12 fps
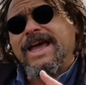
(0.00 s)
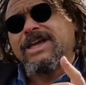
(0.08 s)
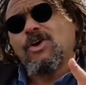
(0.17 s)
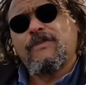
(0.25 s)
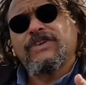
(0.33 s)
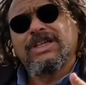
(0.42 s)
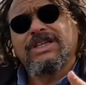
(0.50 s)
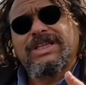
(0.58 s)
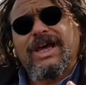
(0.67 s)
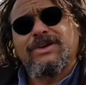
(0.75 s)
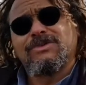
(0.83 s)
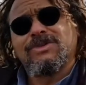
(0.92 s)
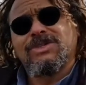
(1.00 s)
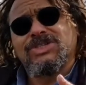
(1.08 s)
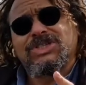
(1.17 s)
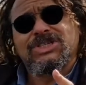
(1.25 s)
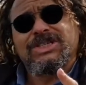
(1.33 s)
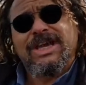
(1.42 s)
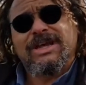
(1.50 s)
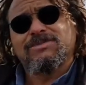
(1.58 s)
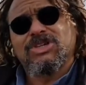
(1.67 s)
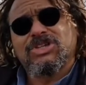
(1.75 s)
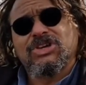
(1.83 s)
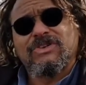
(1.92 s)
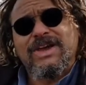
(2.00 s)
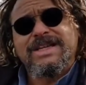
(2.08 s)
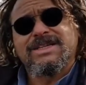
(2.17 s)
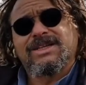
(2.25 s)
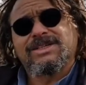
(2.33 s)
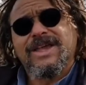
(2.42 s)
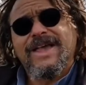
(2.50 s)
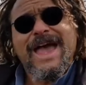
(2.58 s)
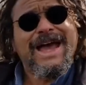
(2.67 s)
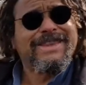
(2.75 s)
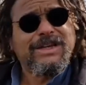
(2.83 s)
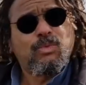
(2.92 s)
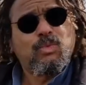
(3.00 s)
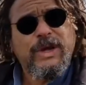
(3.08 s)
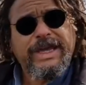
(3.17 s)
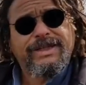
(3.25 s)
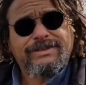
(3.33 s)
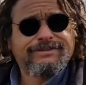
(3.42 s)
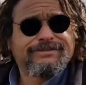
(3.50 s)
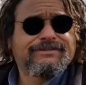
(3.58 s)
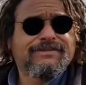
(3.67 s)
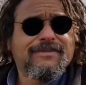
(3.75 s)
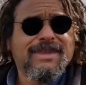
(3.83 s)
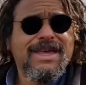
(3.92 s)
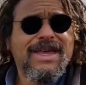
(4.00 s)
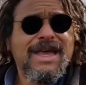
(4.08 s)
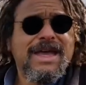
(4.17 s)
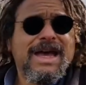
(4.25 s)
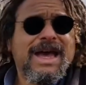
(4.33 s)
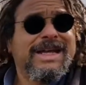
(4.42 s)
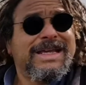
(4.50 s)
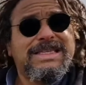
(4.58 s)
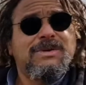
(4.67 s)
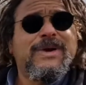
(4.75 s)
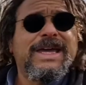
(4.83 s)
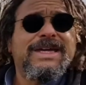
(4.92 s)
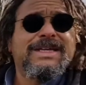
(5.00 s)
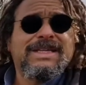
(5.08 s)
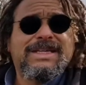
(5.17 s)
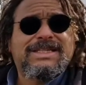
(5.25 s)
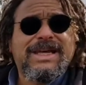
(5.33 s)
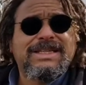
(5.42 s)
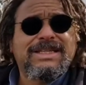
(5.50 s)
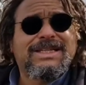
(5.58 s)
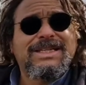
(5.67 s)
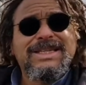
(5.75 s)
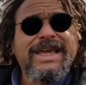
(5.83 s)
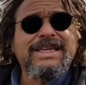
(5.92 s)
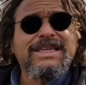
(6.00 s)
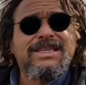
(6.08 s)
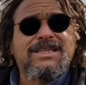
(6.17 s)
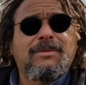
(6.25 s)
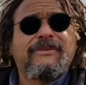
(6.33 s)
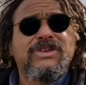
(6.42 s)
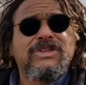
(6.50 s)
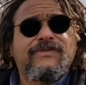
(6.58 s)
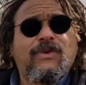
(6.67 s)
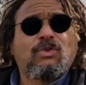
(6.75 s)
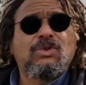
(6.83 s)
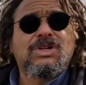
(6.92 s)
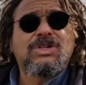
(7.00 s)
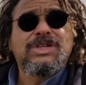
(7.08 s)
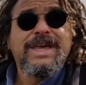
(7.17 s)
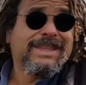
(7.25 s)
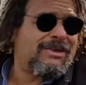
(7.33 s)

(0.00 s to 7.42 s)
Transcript: He offered the town terms of surrender and then waited. And as he waited, he decided to knight some of his followers.